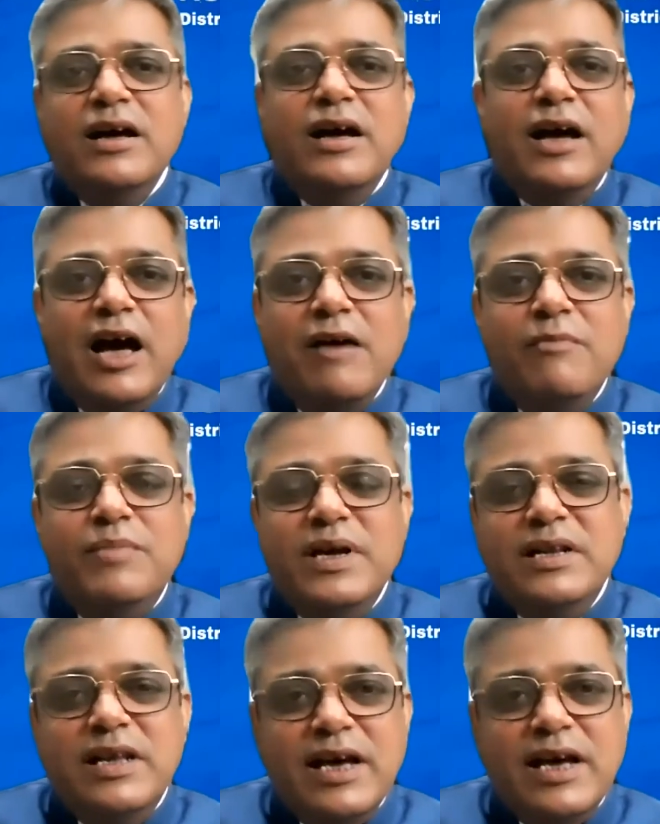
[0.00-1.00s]
I have been
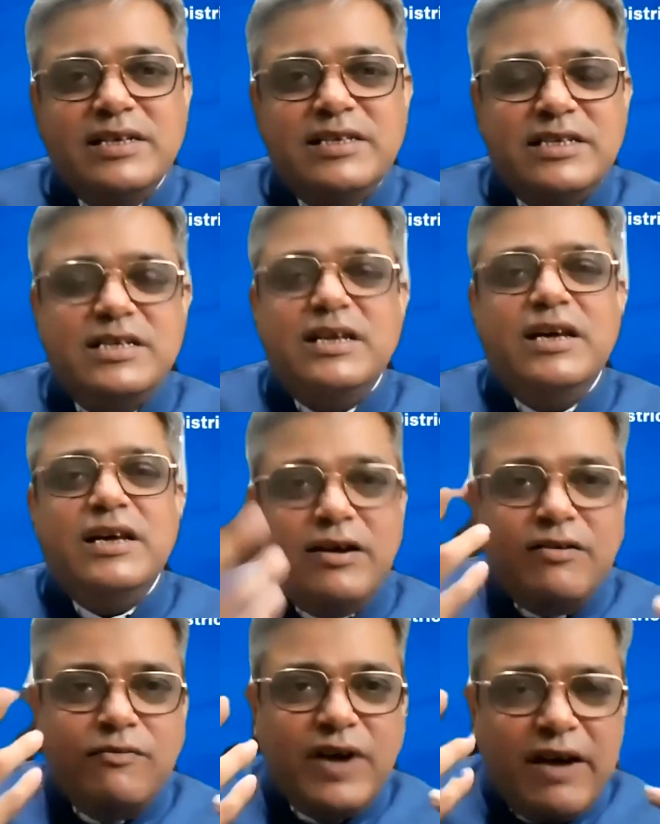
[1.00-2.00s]
DRCC,
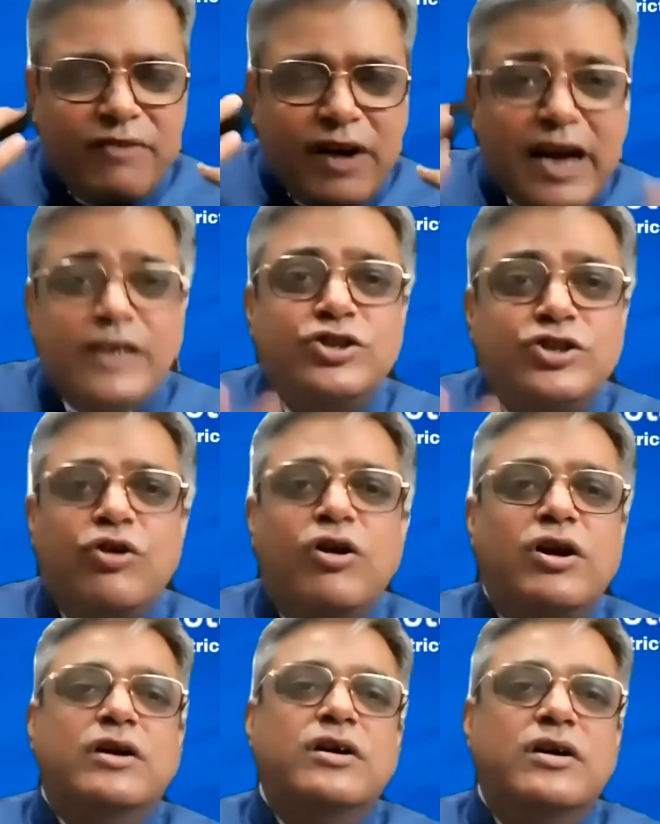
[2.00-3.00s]
we have ensured,